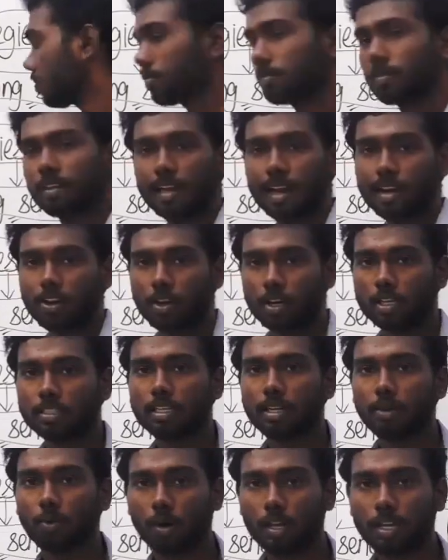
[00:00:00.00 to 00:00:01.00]
Can you
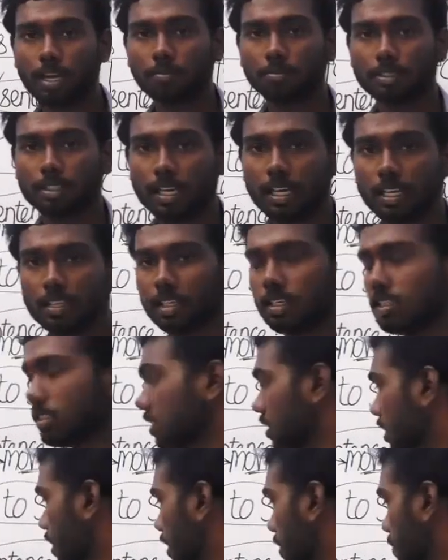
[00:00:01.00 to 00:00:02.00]
understand why I am saying this?
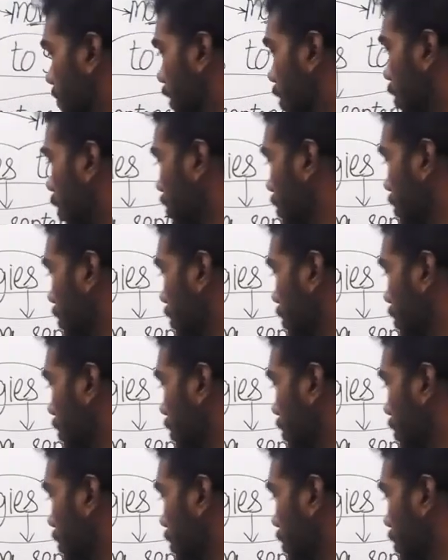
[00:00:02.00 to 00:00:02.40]
Because